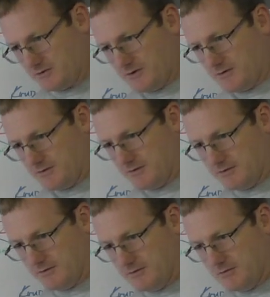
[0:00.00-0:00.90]
wrist.
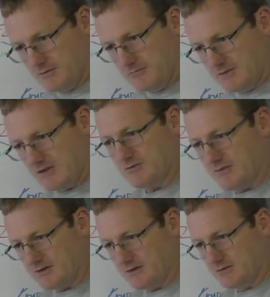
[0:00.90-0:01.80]
Doesn't
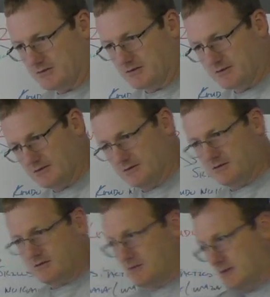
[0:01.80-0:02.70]
matter.
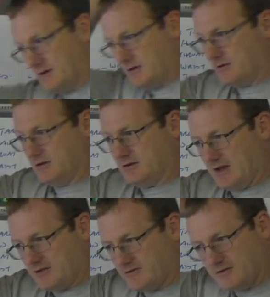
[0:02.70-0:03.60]

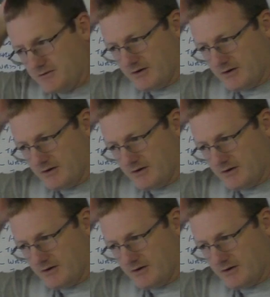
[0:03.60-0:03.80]
Head's too far